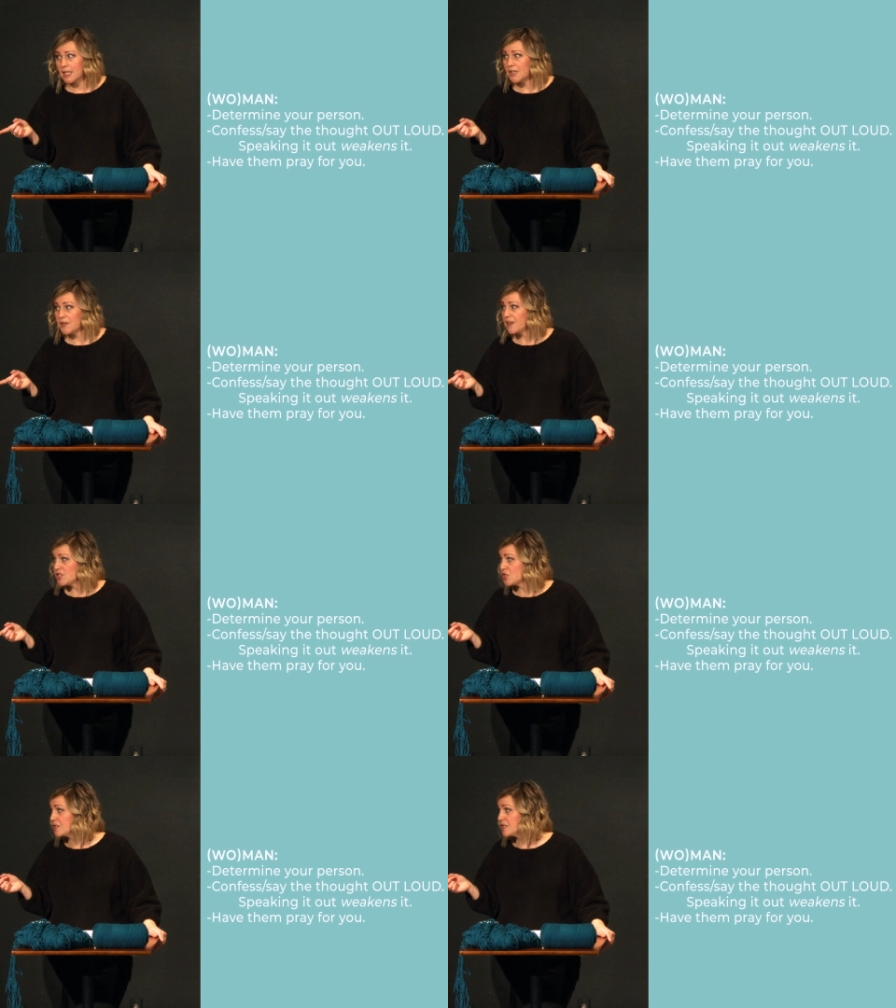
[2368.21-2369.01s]

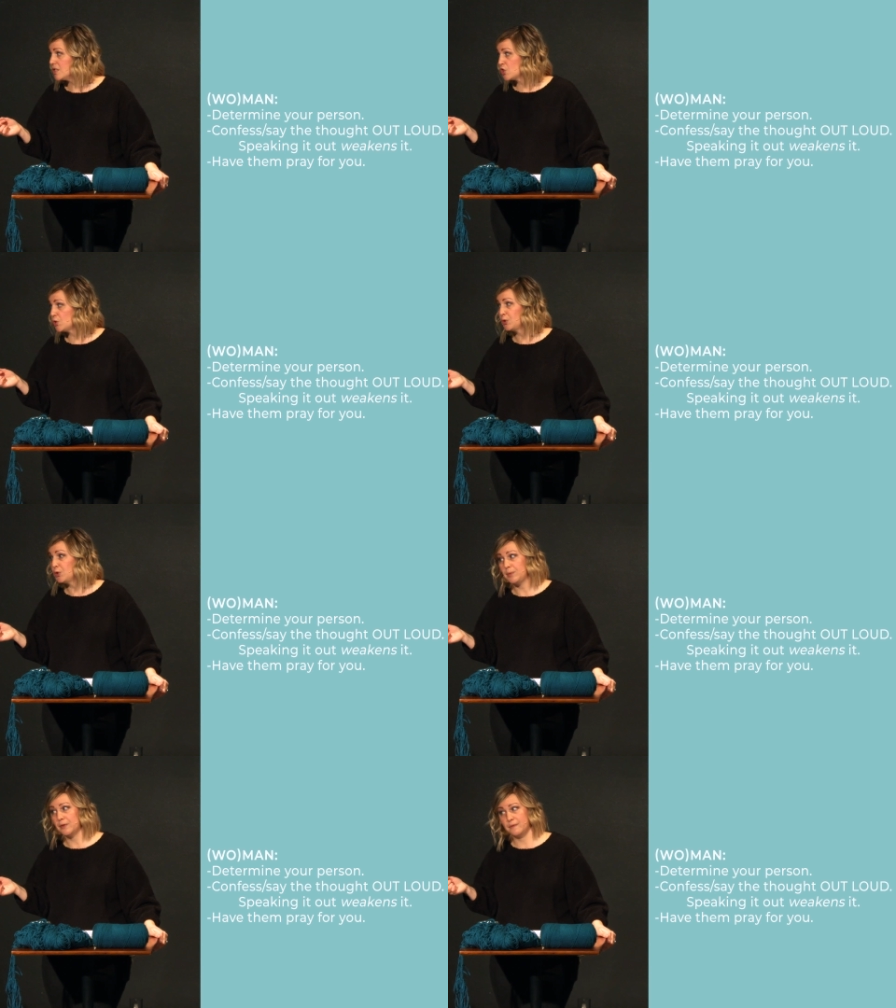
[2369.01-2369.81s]
confess your sins to a
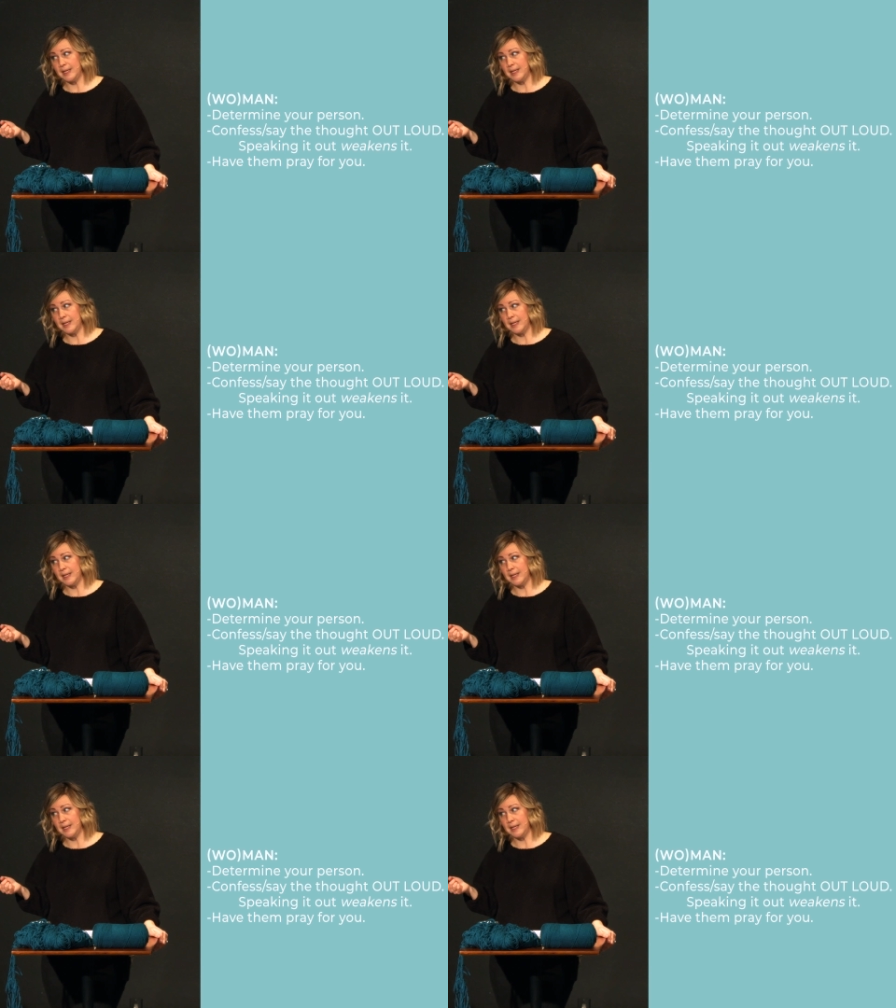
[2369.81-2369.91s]
group of